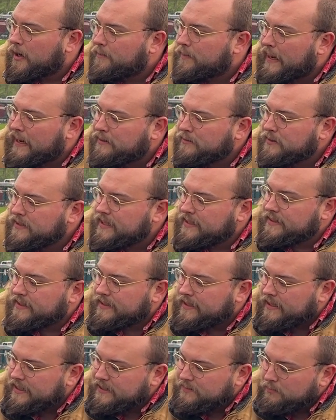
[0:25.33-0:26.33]
Backwoods has a
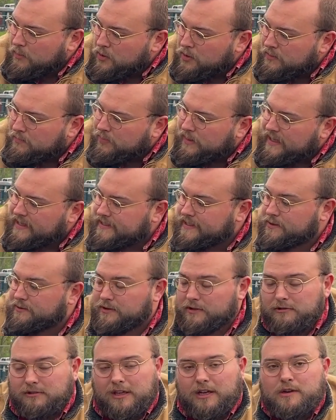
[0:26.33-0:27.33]
nice molded plastic
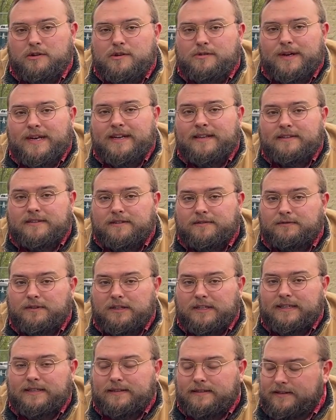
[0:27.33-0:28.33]
with their logo in it, so it
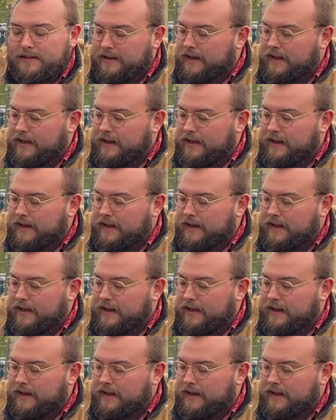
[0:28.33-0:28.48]
really